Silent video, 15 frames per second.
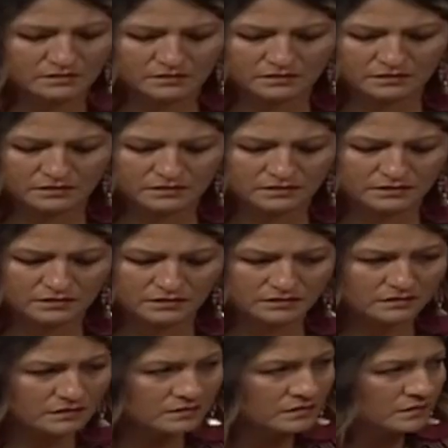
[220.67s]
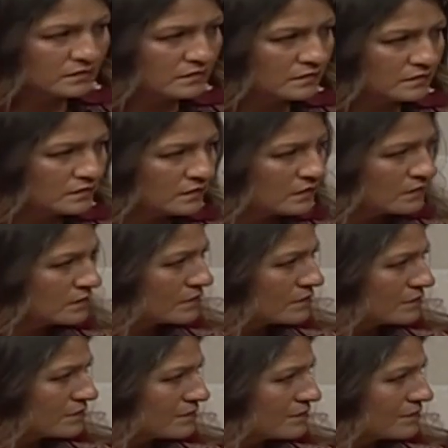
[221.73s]

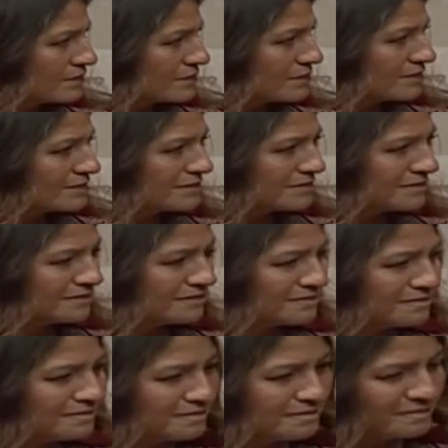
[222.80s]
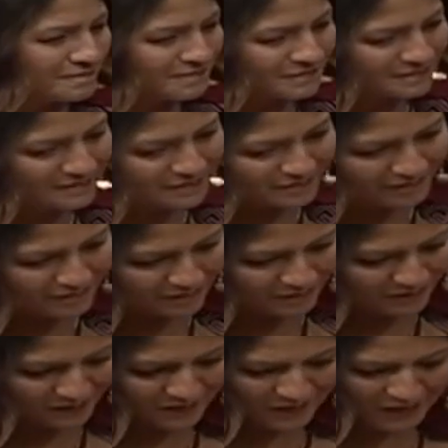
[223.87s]

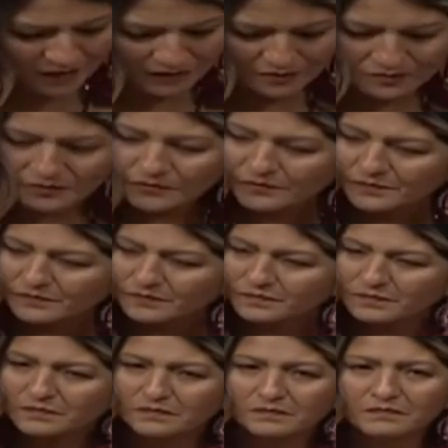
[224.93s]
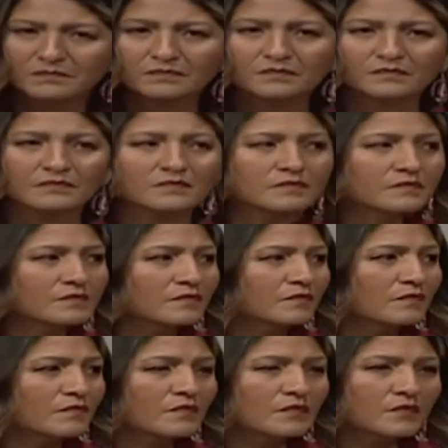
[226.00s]

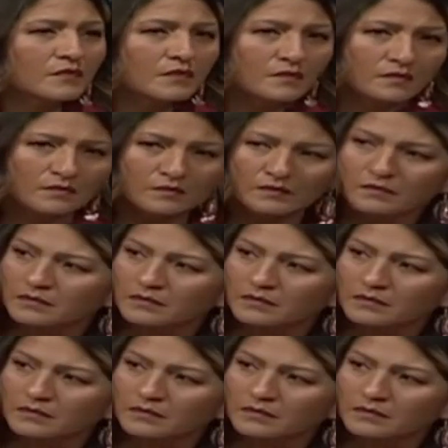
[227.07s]
This person isn't speaking.